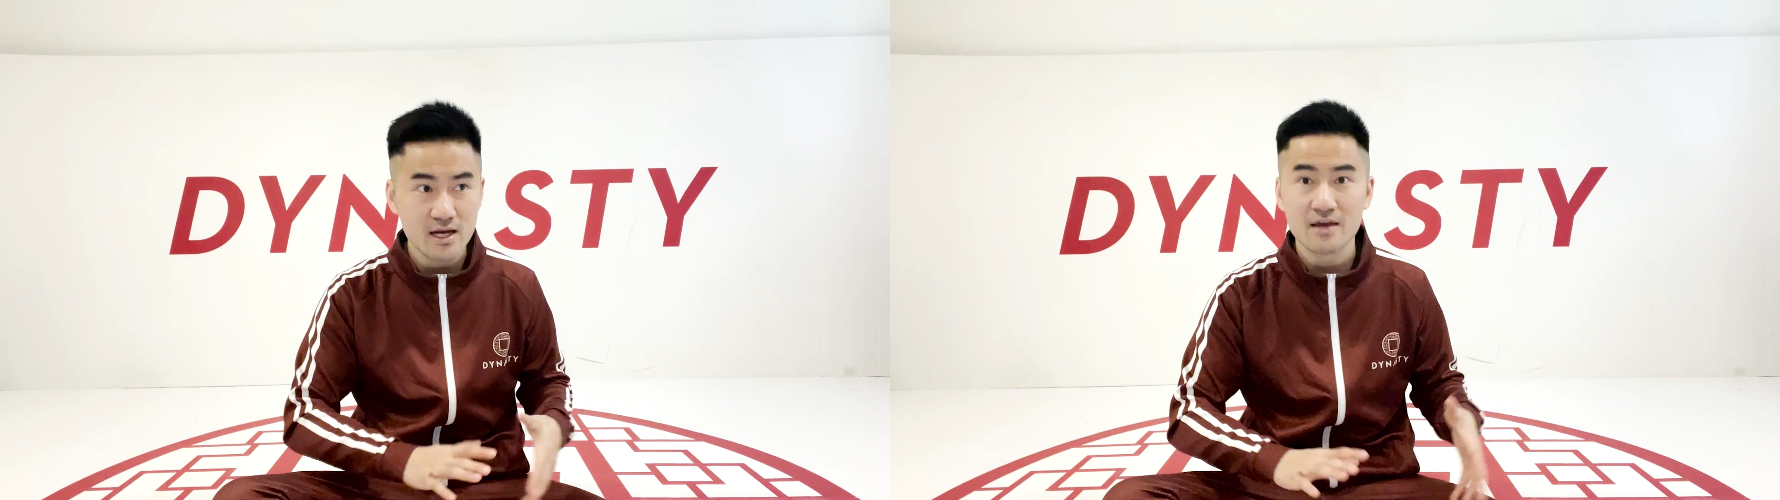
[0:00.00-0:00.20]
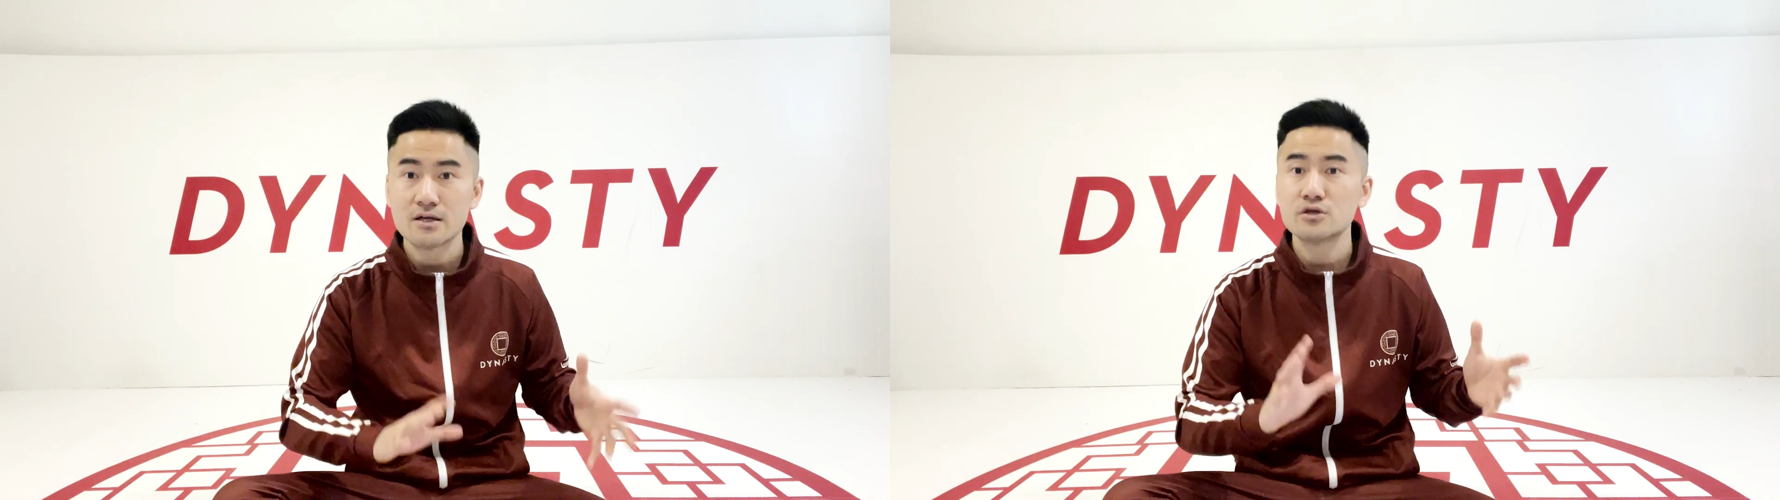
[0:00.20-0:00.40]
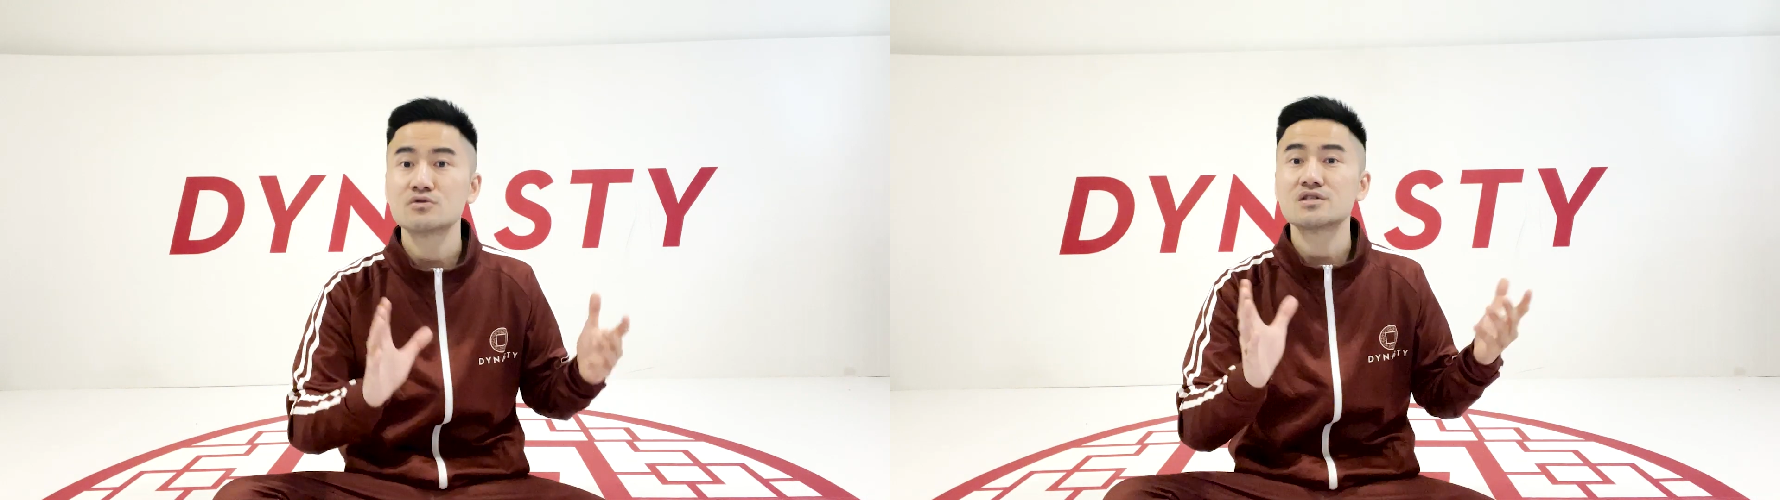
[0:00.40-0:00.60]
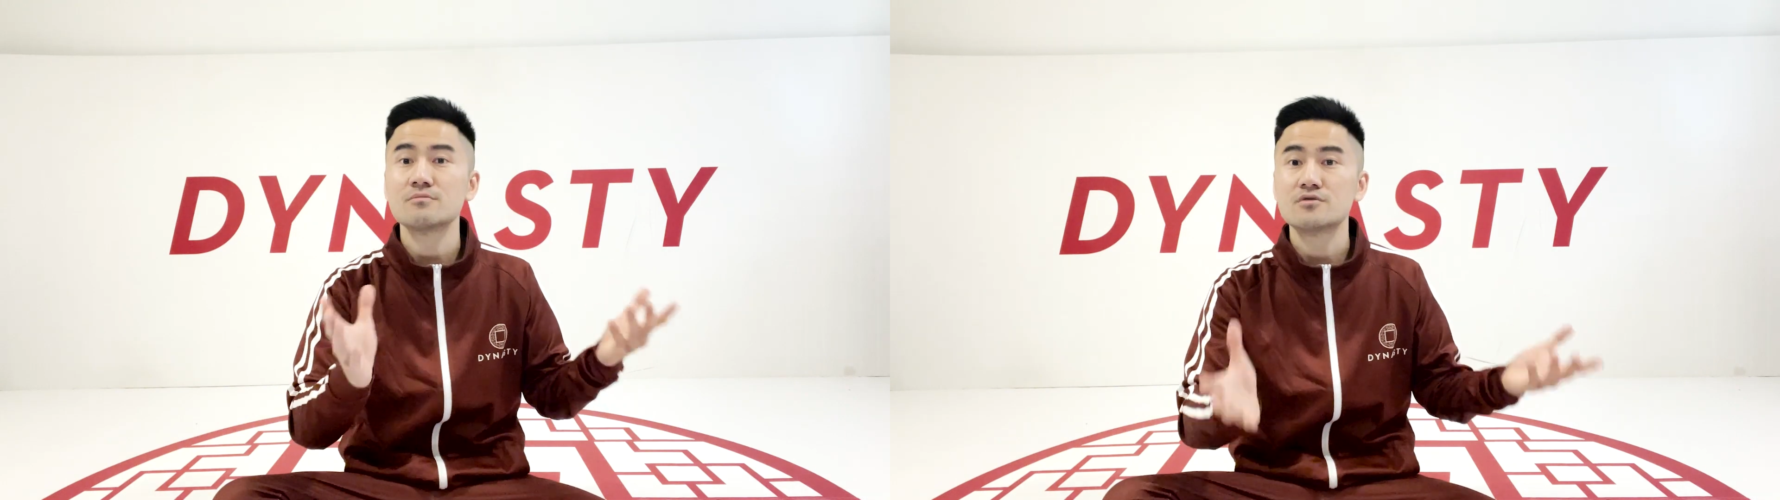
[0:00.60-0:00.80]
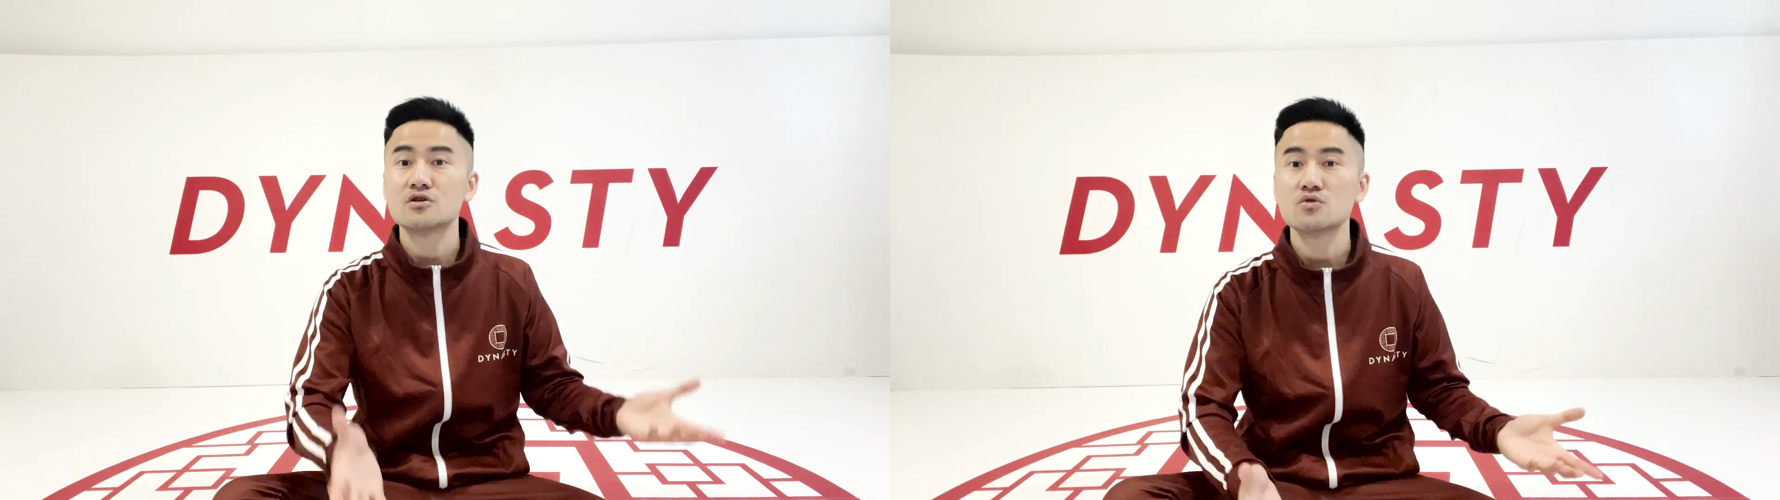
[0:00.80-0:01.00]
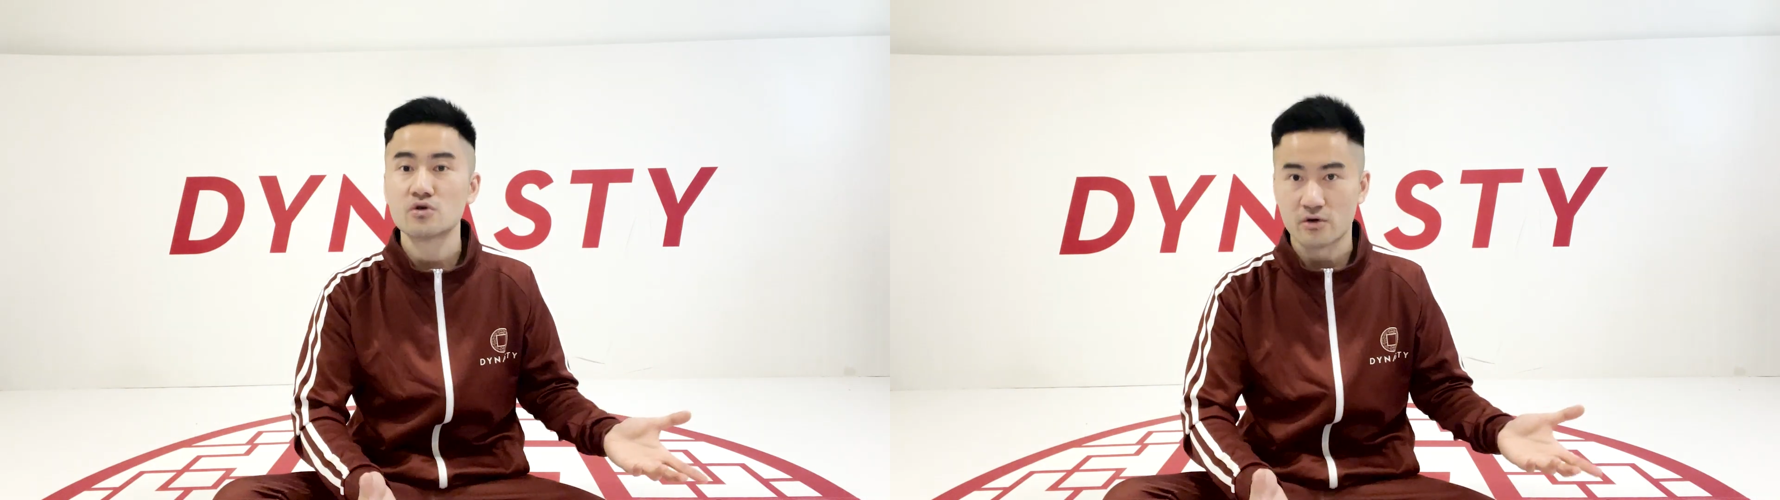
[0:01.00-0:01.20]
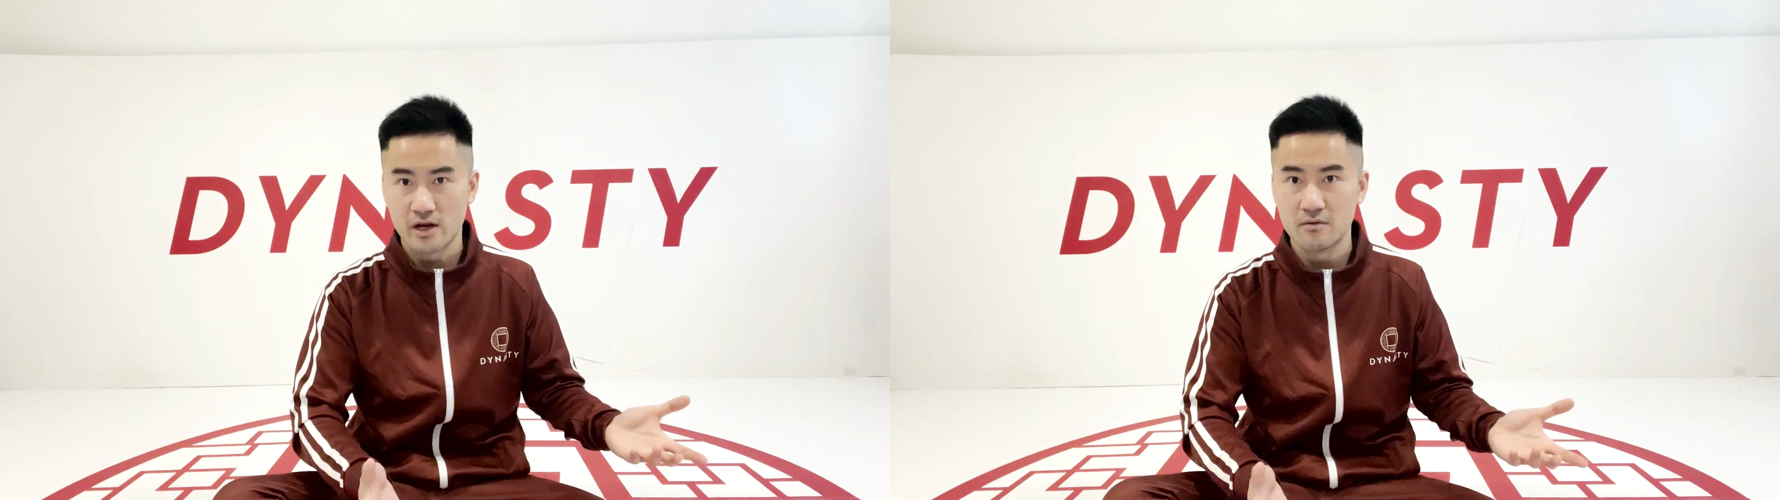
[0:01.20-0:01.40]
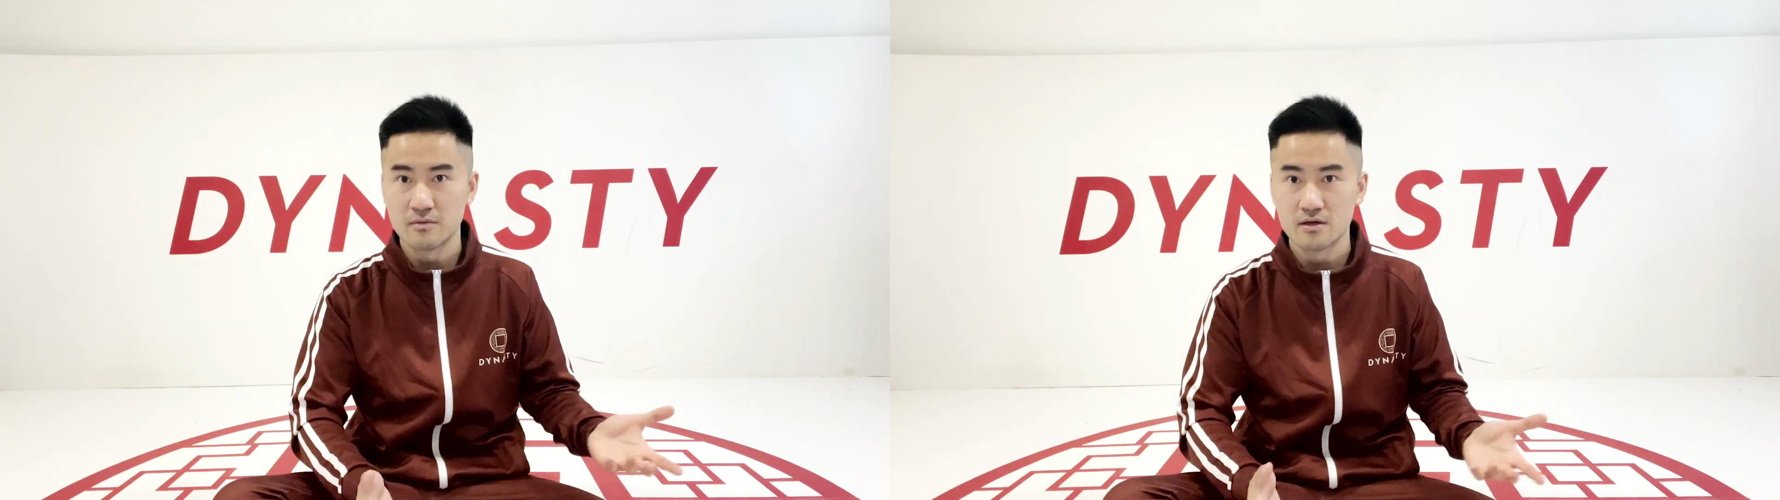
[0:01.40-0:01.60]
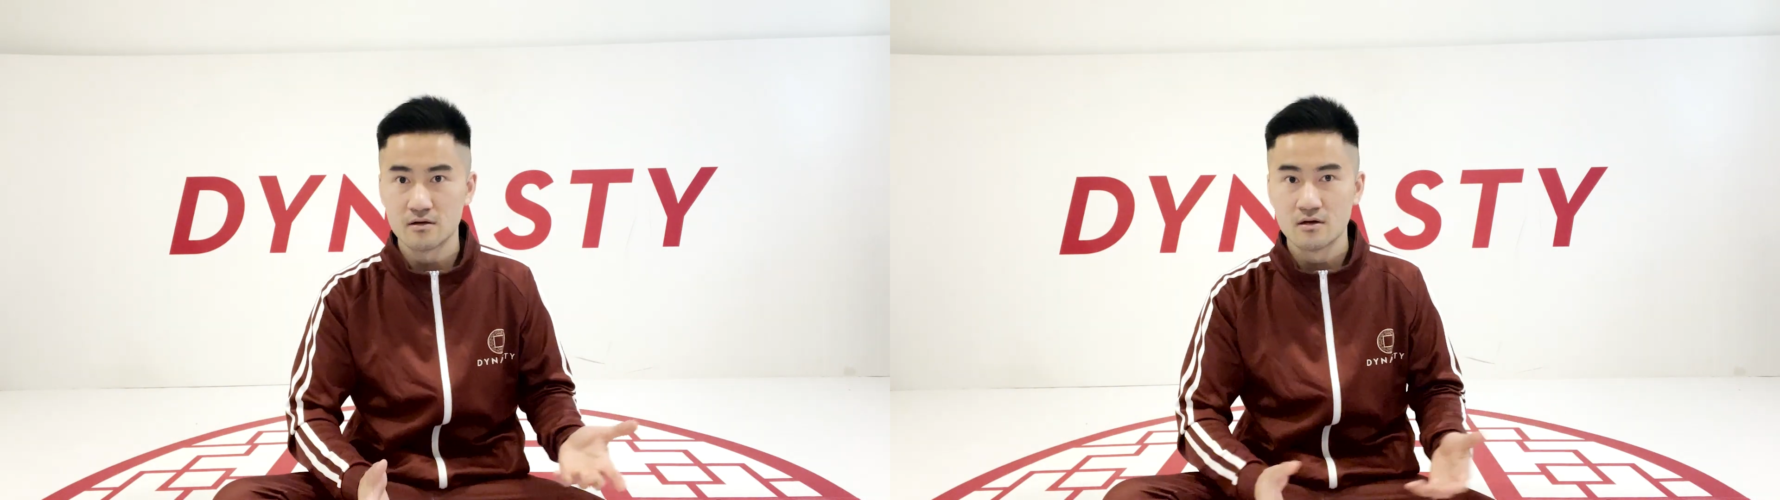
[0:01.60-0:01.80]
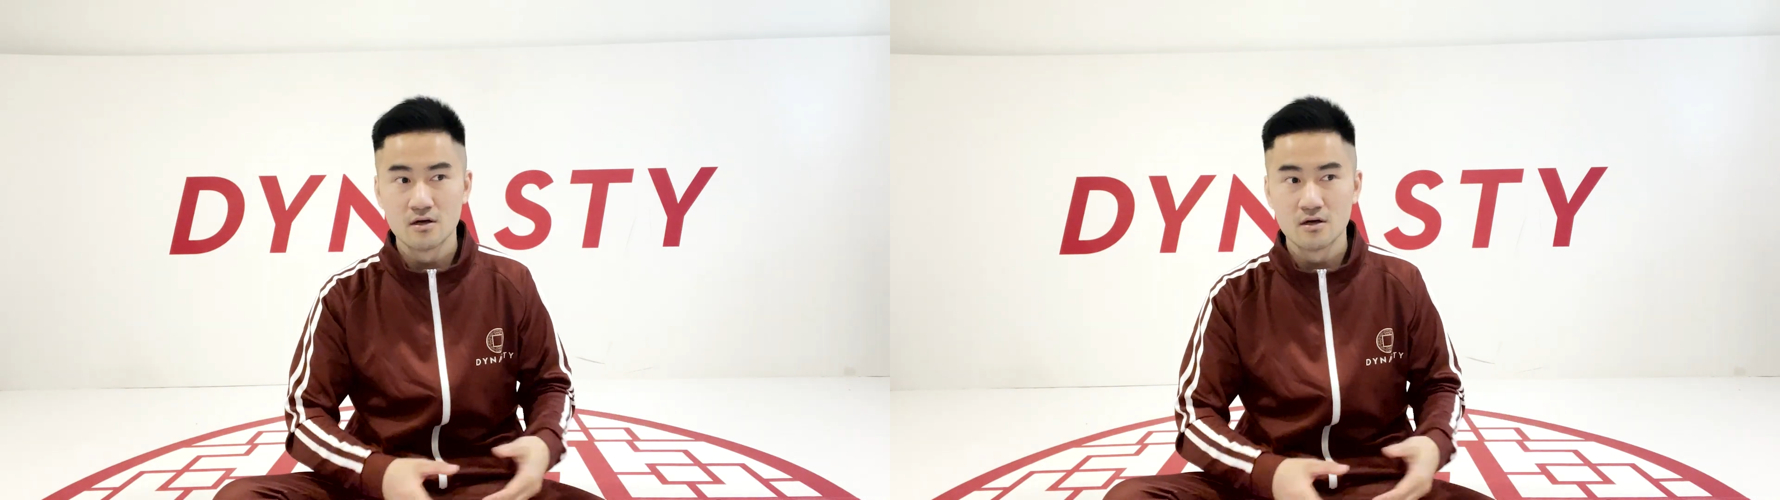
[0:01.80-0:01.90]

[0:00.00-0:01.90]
and then you subdue your enemy